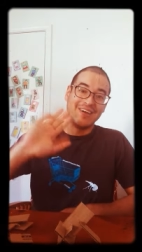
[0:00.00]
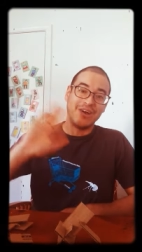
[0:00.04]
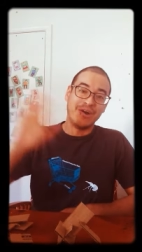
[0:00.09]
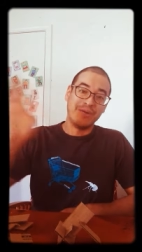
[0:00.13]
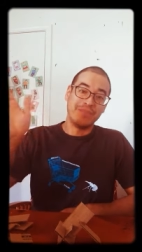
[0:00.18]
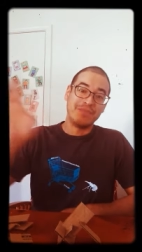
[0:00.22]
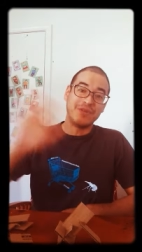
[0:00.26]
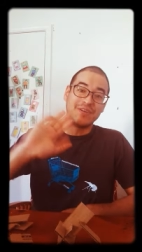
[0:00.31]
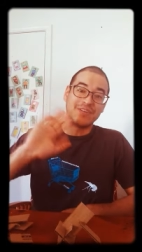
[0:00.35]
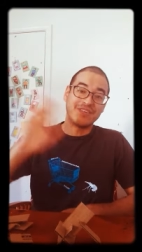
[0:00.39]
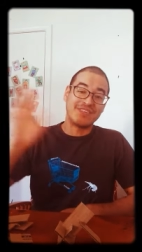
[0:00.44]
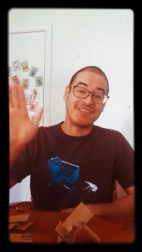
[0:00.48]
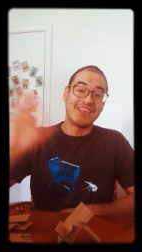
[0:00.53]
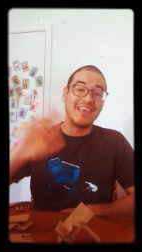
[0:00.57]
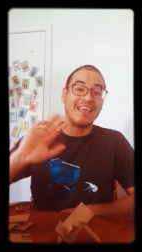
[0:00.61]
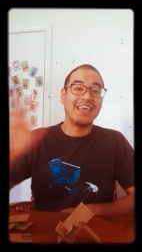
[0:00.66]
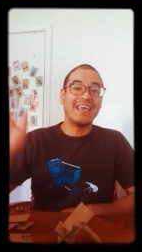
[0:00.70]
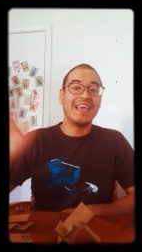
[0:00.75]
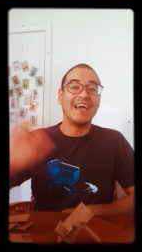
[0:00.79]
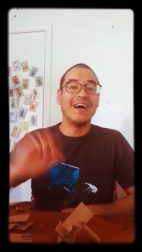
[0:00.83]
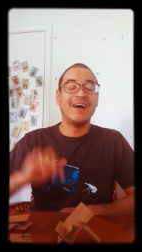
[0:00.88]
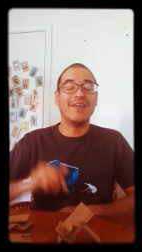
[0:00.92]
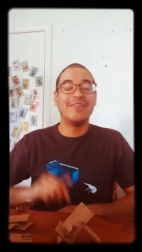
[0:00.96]
Hope you're
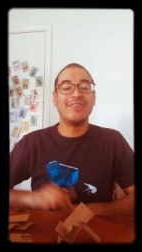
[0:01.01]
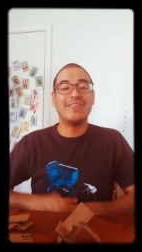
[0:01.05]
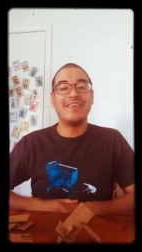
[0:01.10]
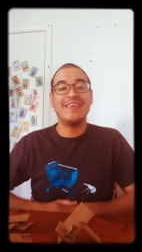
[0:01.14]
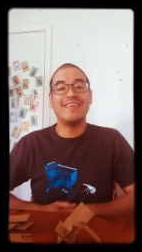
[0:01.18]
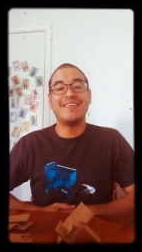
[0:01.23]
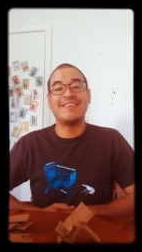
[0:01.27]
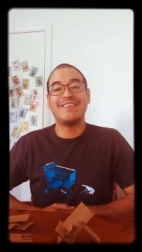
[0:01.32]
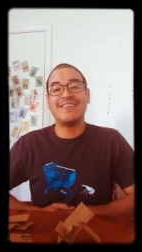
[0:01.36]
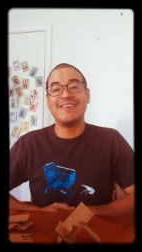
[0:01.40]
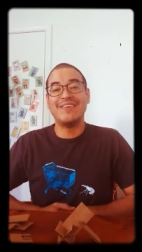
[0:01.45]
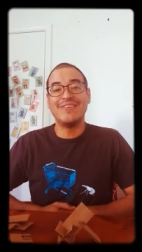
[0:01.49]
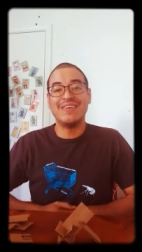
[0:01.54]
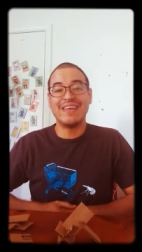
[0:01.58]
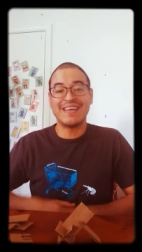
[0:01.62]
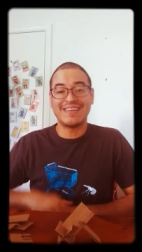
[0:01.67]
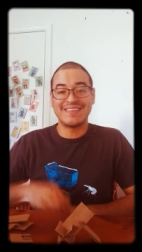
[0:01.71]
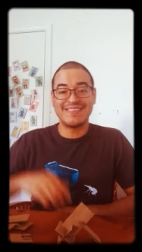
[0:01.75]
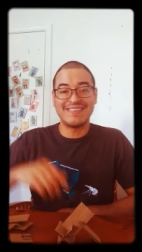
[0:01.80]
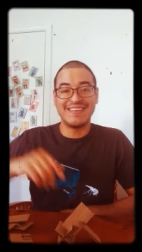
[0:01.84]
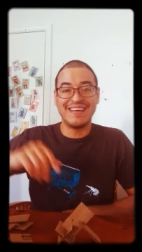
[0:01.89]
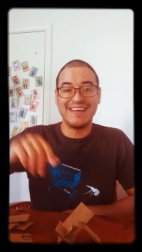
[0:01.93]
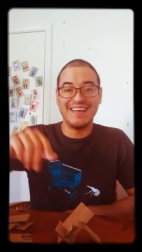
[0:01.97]
staying healthy. See you
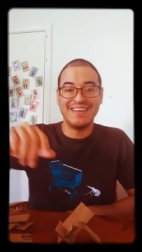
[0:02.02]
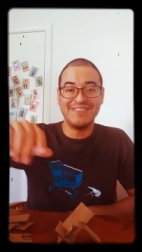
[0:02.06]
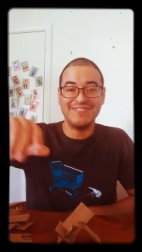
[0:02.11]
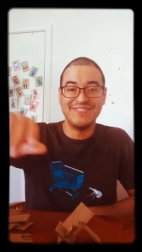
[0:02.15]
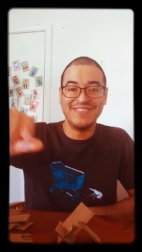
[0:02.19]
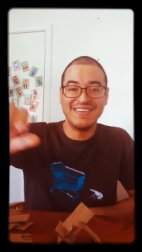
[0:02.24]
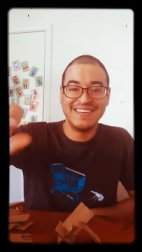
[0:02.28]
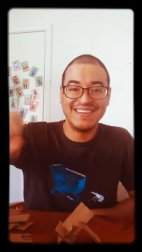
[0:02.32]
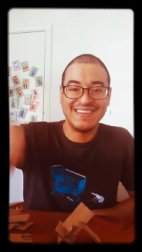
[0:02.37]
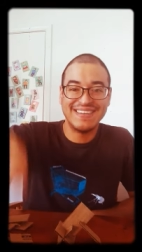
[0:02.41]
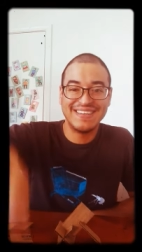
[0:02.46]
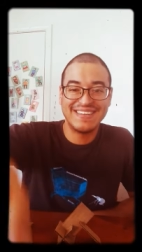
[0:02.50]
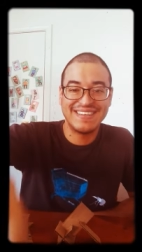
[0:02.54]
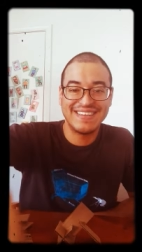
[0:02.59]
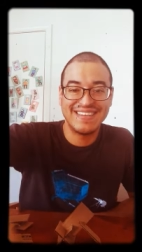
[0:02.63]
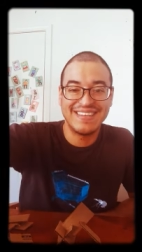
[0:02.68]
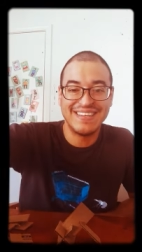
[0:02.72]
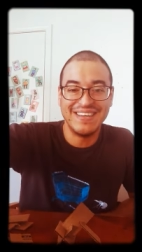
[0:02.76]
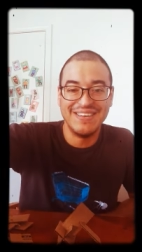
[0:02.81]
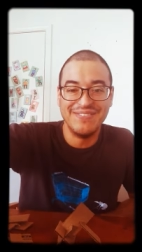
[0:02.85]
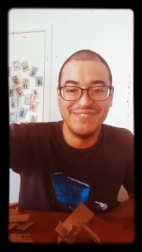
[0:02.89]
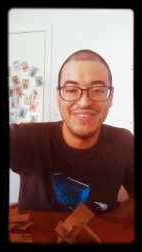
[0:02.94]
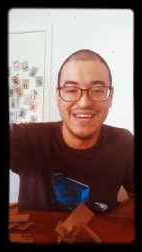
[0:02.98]
next time.
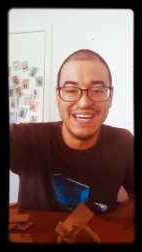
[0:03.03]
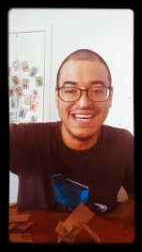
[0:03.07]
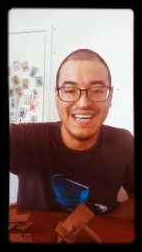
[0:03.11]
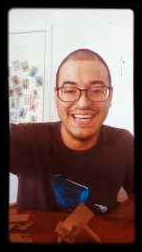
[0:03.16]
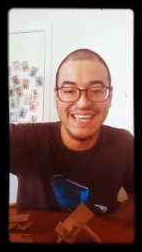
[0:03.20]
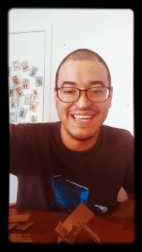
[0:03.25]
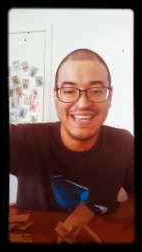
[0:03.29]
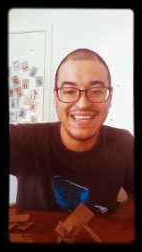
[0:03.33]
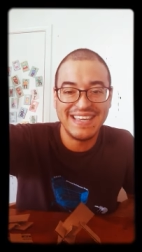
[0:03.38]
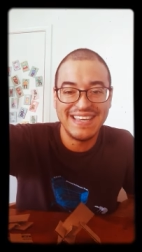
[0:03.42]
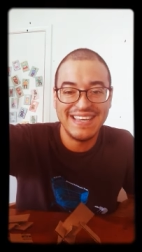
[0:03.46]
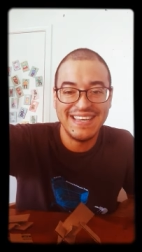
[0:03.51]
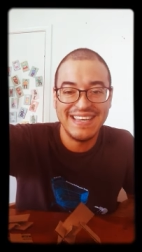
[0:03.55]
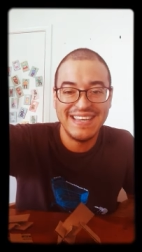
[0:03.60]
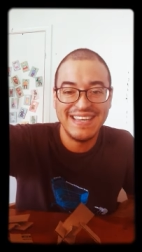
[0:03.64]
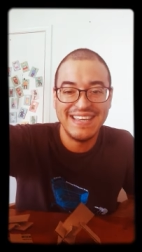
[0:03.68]
Goodbye.